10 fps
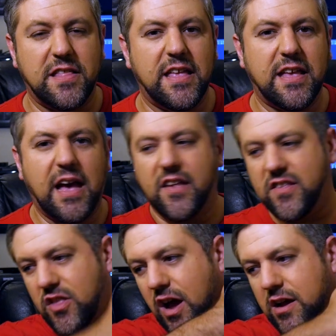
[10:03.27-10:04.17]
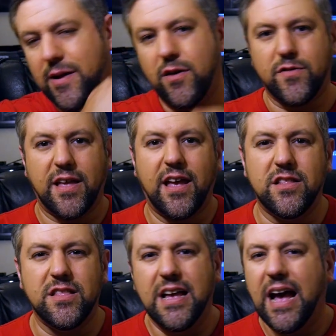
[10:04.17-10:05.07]
kneeing guys and knocking them out over the
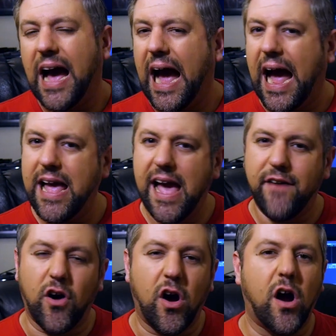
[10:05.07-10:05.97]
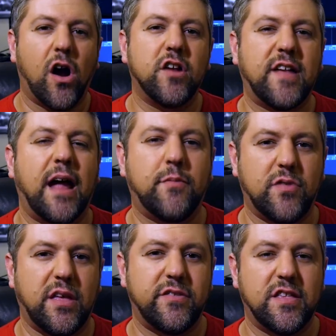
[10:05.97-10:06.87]
head. I have a hard time
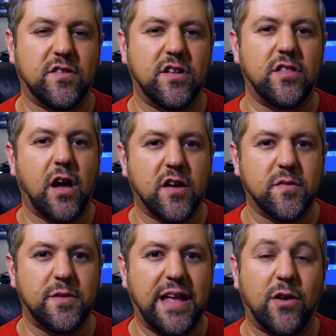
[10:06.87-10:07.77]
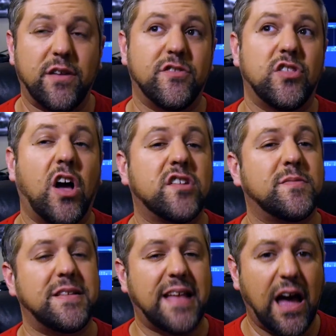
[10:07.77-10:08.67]
believing he's going to knock somebody out or even knock
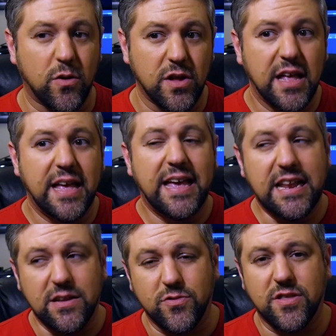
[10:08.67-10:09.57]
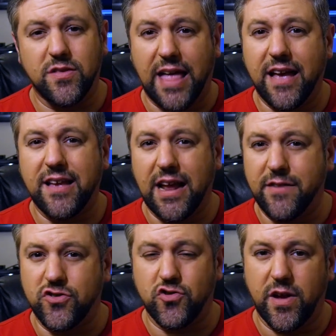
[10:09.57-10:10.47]
somebody down, hit him with that kind
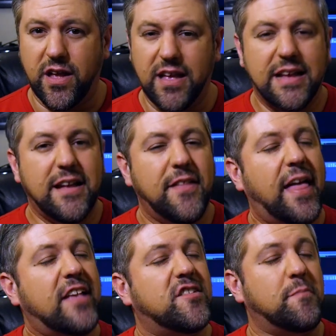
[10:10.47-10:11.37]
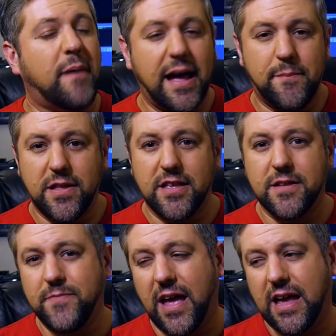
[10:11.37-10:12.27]
of a tray. That's just my
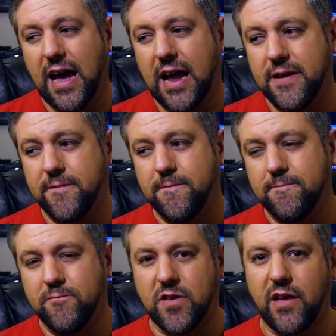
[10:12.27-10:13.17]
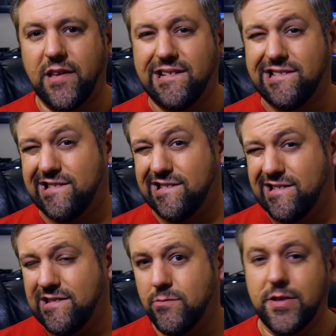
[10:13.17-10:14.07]
opinion. I was kind of like,
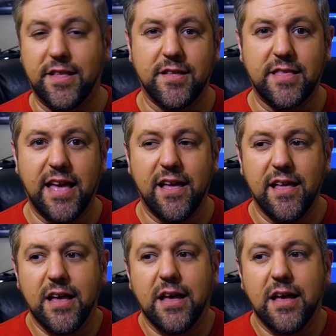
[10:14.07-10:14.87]
when they did that,